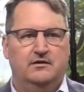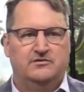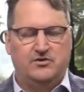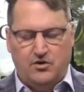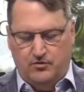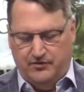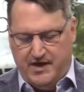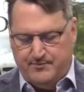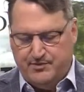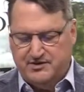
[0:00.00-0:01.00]
So
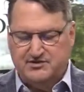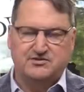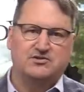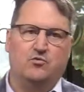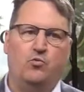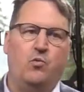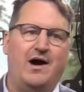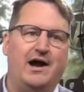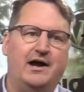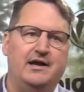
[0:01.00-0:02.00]
that brings us to
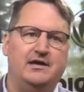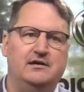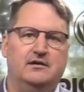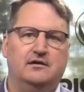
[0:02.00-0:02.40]
why